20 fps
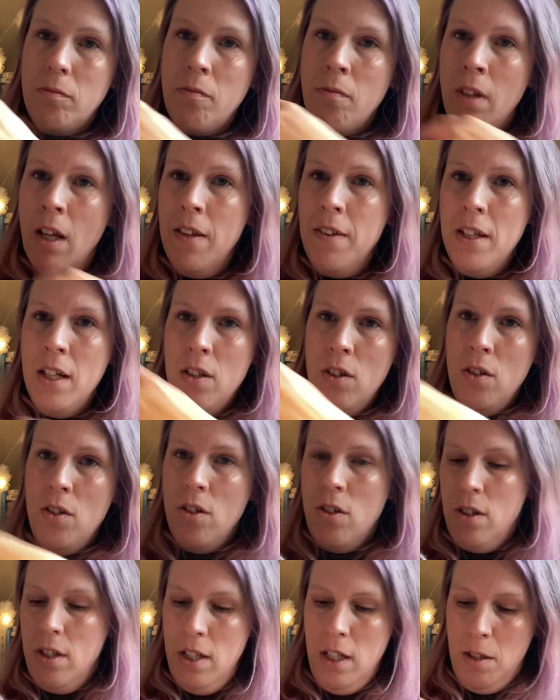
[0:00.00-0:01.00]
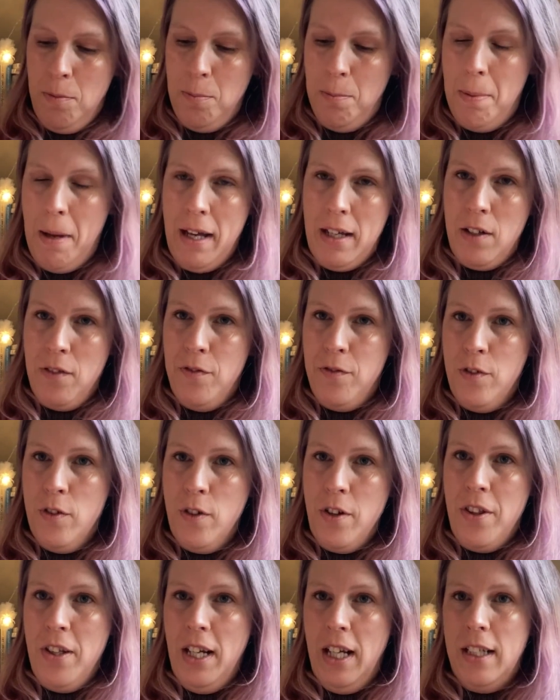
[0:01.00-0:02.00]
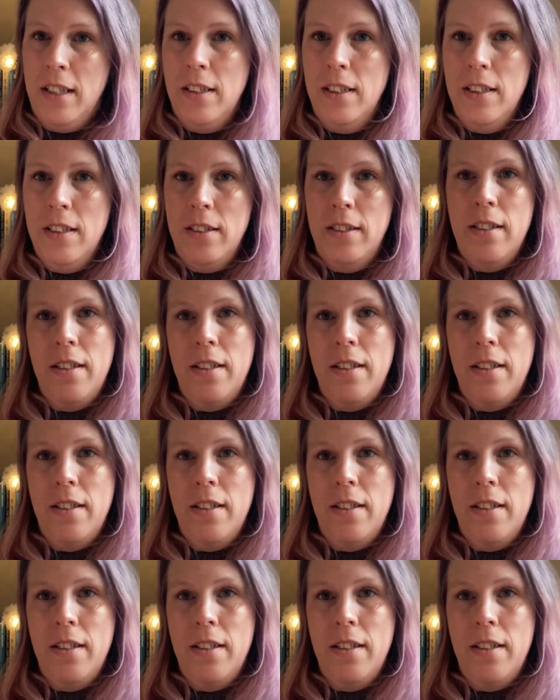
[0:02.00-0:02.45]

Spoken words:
And then you just knit back and forth like this.